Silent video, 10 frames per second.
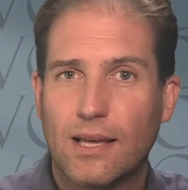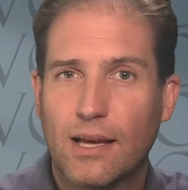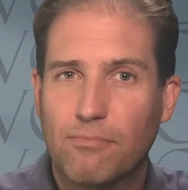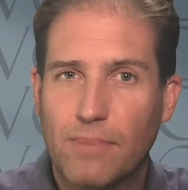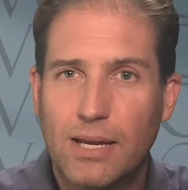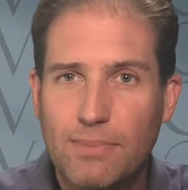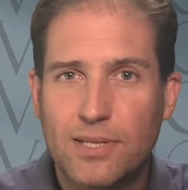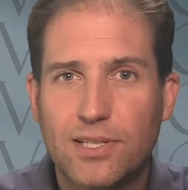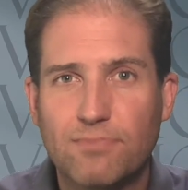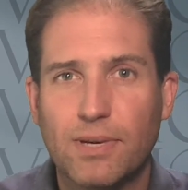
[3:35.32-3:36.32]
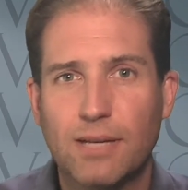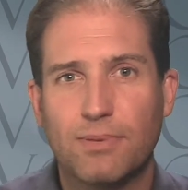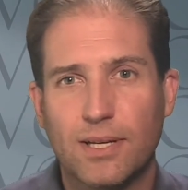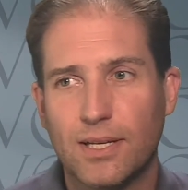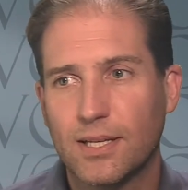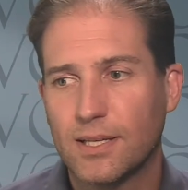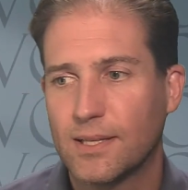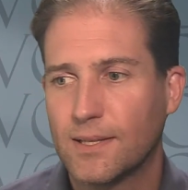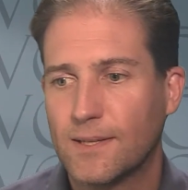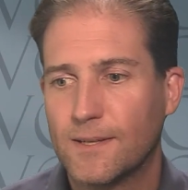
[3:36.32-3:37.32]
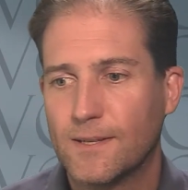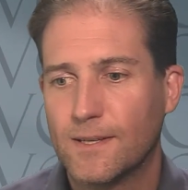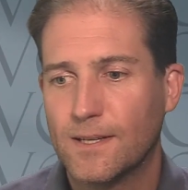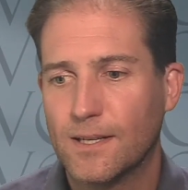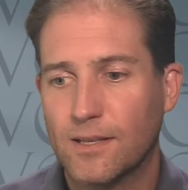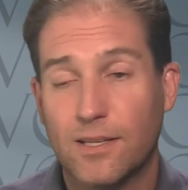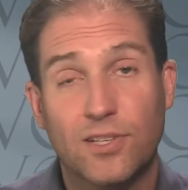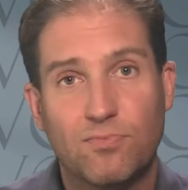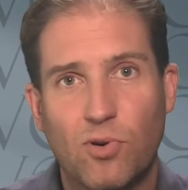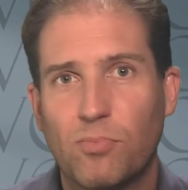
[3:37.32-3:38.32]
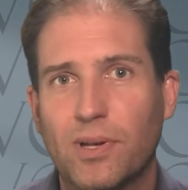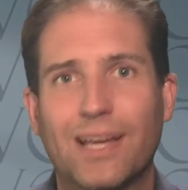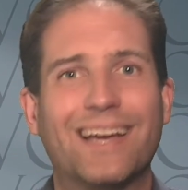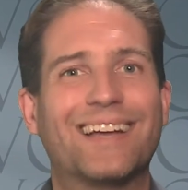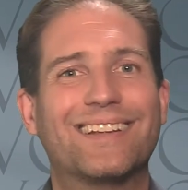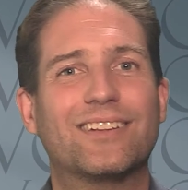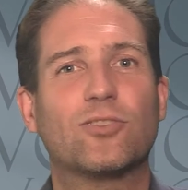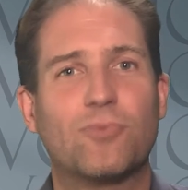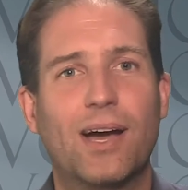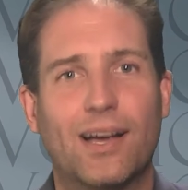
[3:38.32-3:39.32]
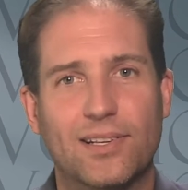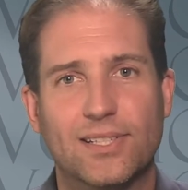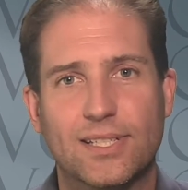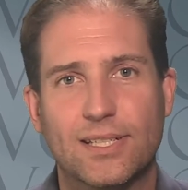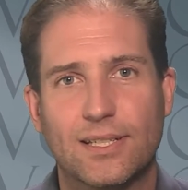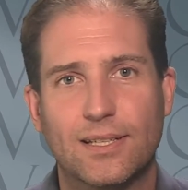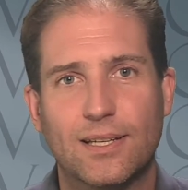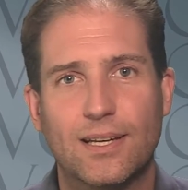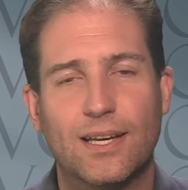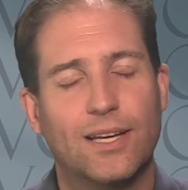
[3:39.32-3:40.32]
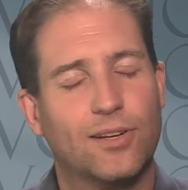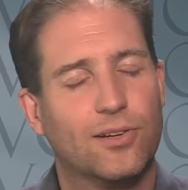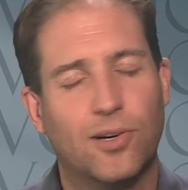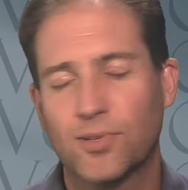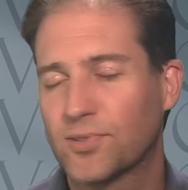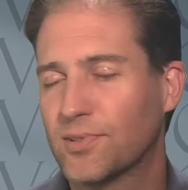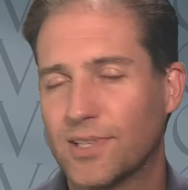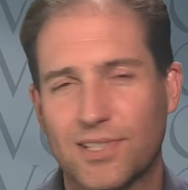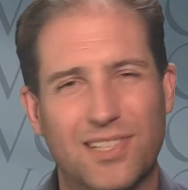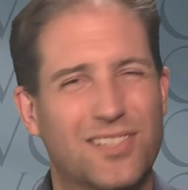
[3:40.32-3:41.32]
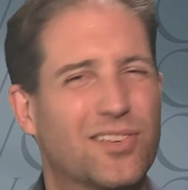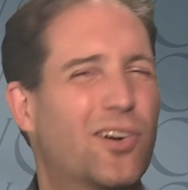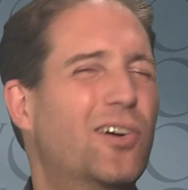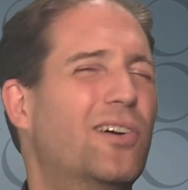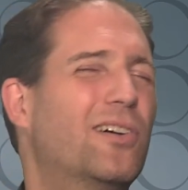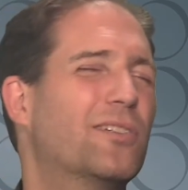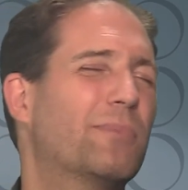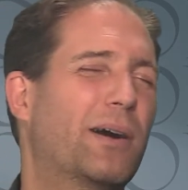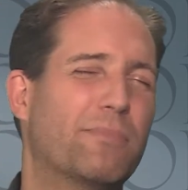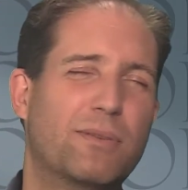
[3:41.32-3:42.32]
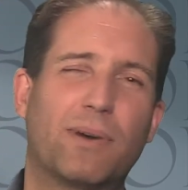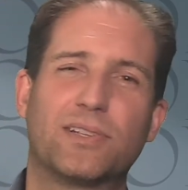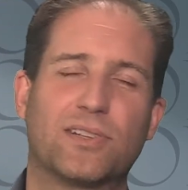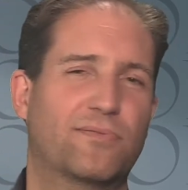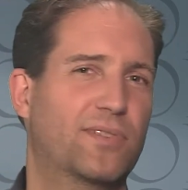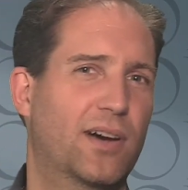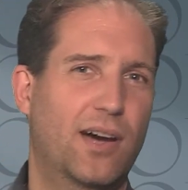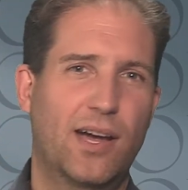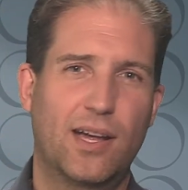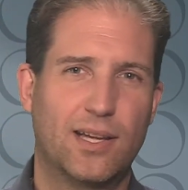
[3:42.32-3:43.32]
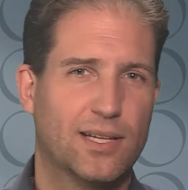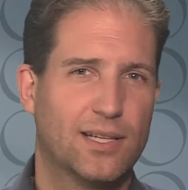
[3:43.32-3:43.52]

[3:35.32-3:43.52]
And maybe, just maybe, in this moment and in the rest, in a culture that says it's all about me, myself, and I,